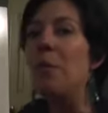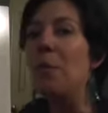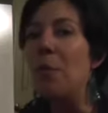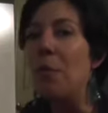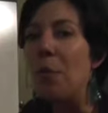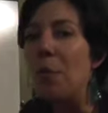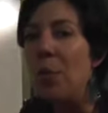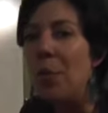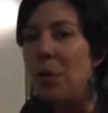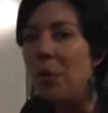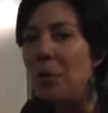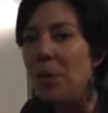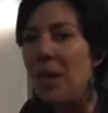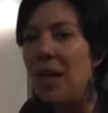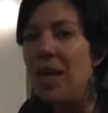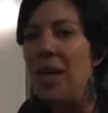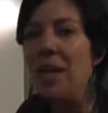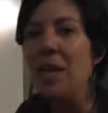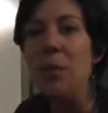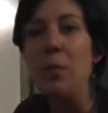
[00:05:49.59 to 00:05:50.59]
Muy
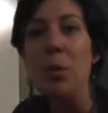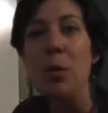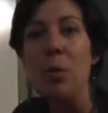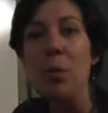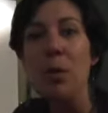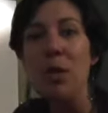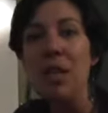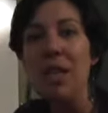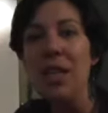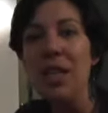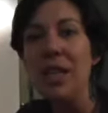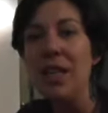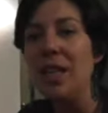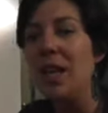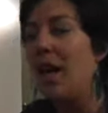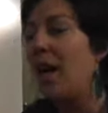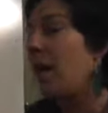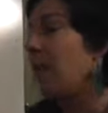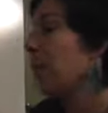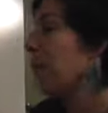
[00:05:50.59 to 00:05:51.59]
bien y muy
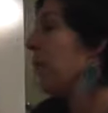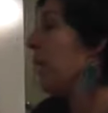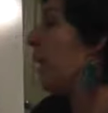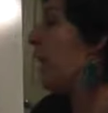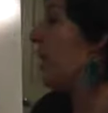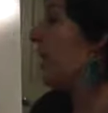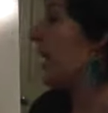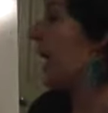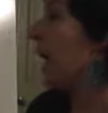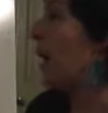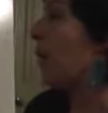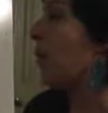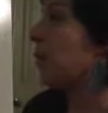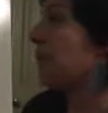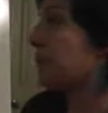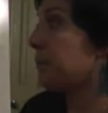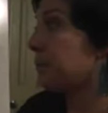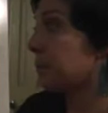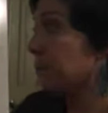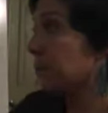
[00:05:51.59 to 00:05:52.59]
bonita. Now,
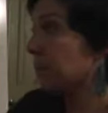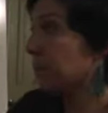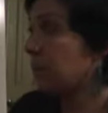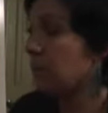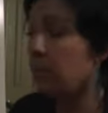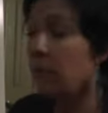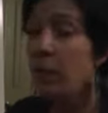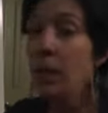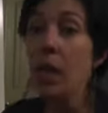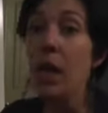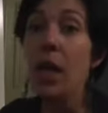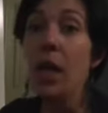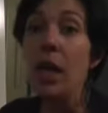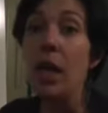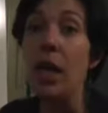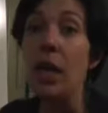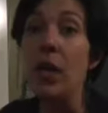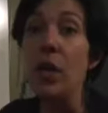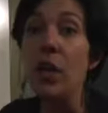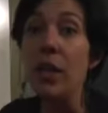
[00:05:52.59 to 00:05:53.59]

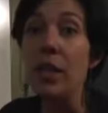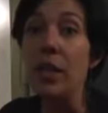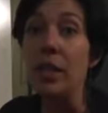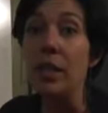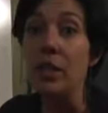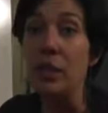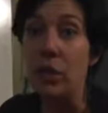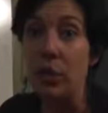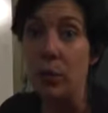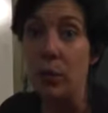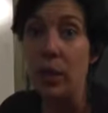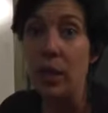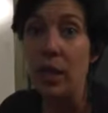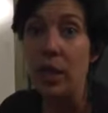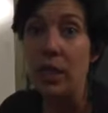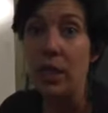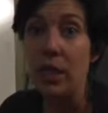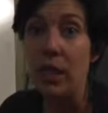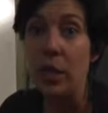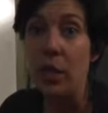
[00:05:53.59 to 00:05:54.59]
get good at this because we're going
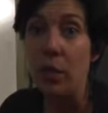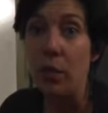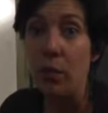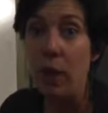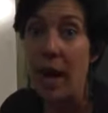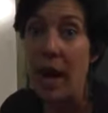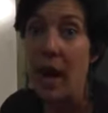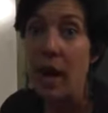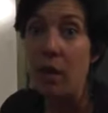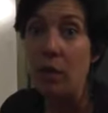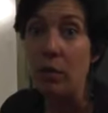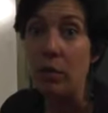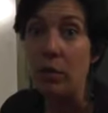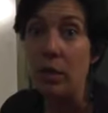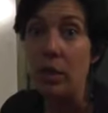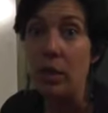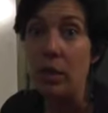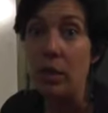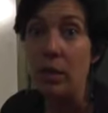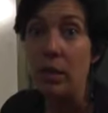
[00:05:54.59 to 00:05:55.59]
to sing it
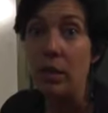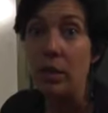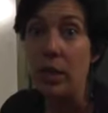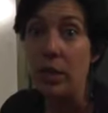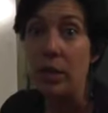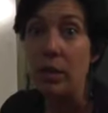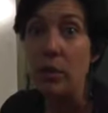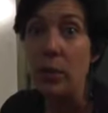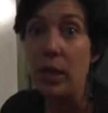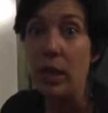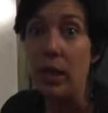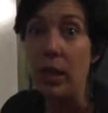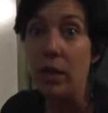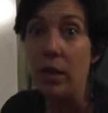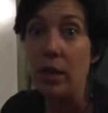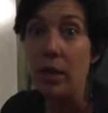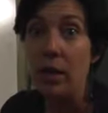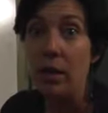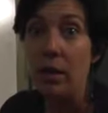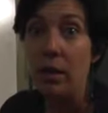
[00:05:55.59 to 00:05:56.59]
around this
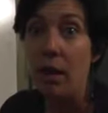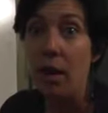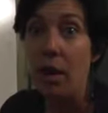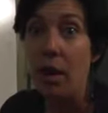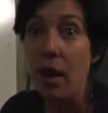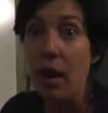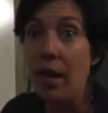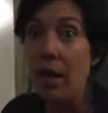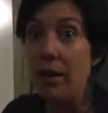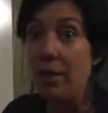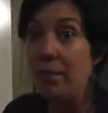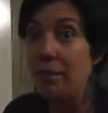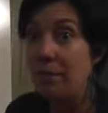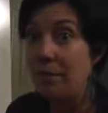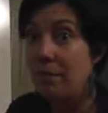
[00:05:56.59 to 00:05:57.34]
week. All right?